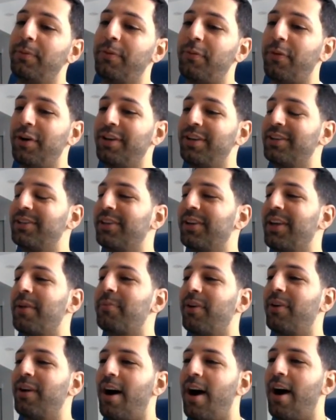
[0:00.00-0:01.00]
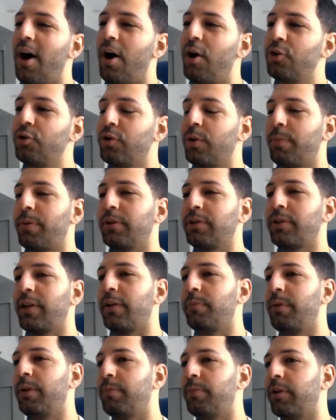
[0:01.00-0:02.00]
Before you to that point, hundred
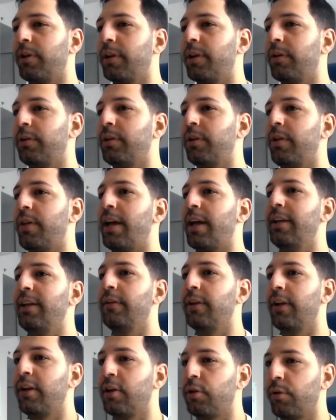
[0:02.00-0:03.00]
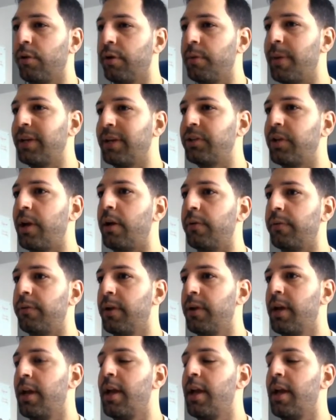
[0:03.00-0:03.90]
percent of people are guilty of that, including myself.